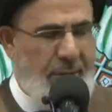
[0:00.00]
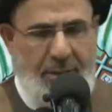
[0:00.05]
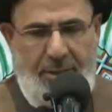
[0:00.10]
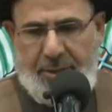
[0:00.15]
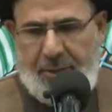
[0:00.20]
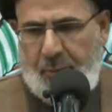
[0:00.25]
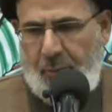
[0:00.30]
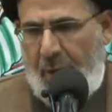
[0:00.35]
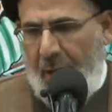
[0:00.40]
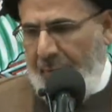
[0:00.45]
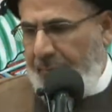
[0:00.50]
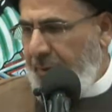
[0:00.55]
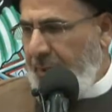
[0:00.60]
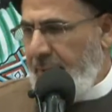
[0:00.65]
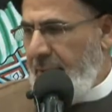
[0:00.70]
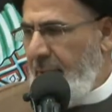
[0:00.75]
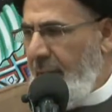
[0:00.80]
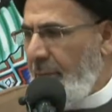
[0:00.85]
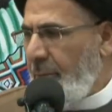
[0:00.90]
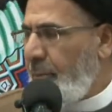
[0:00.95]
his wife
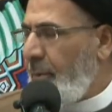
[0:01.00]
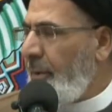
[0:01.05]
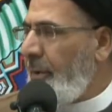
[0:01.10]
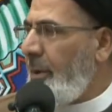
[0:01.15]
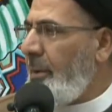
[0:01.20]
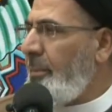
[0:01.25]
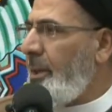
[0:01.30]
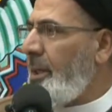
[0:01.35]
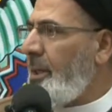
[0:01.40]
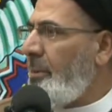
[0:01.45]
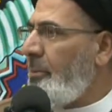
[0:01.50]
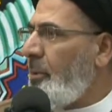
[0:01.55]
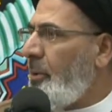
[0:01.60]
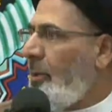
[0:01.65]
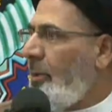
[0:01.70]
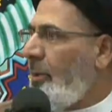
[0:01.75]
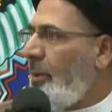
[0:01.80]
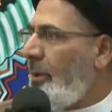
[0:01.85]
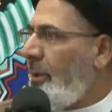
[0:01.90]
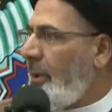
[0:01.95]
is not with him
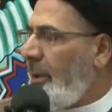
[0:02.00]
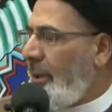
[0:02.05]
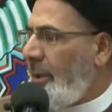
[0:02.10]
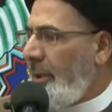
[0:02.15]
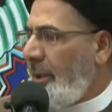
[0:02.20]
anymore,